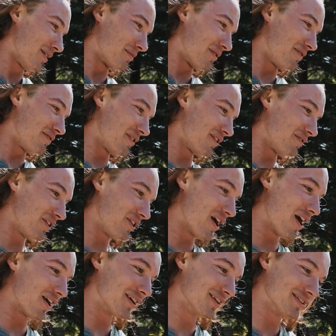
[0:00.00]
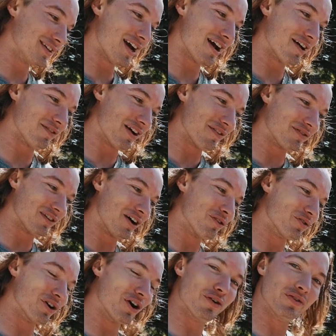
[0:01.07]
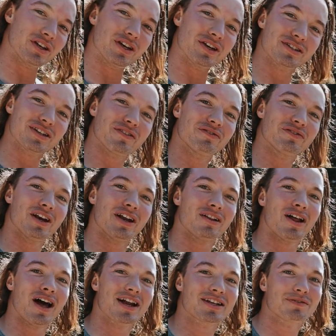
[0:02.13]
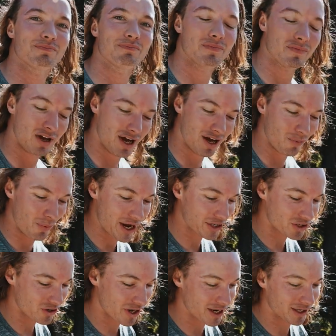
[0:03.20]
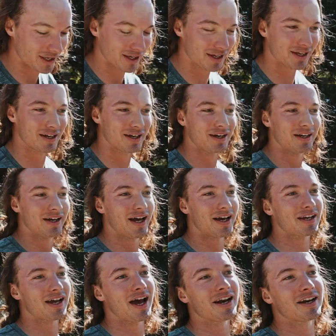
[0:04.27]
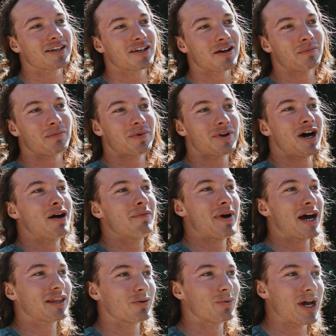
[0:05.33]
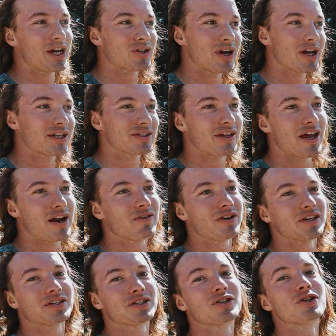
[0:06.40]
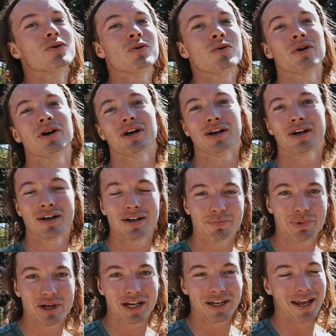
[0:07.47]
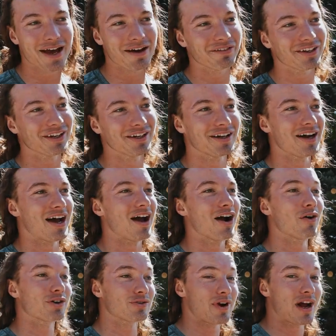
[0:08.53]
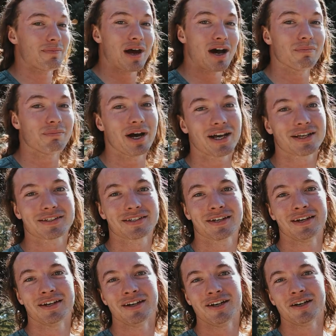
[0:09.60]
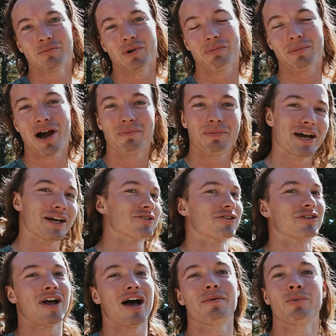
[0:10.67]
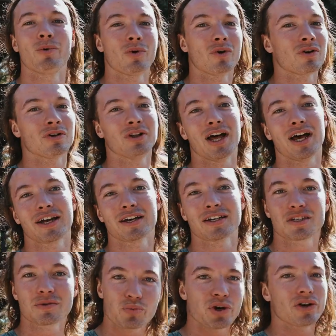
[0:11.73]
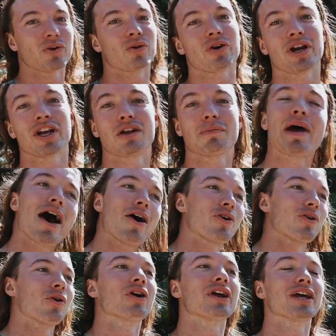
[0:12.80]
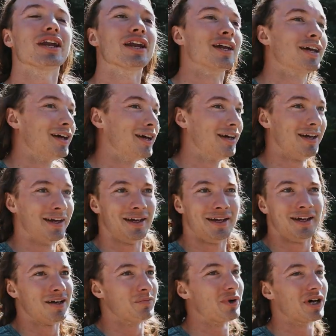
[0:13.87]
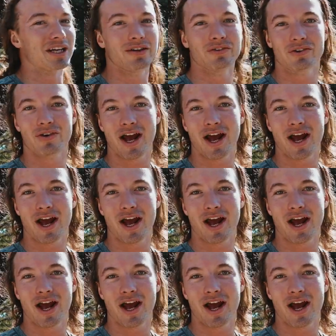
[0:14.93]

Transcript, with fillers: Pretty fun to figure out because right. yeah, I've, over over the years I've done a lot of uh, weight training and kind of to com combat the weight training so that I don't get too big and heavy. I always ride mountain bikes. But mountain bikes are a lot more like sprint oriented, power oriented. But even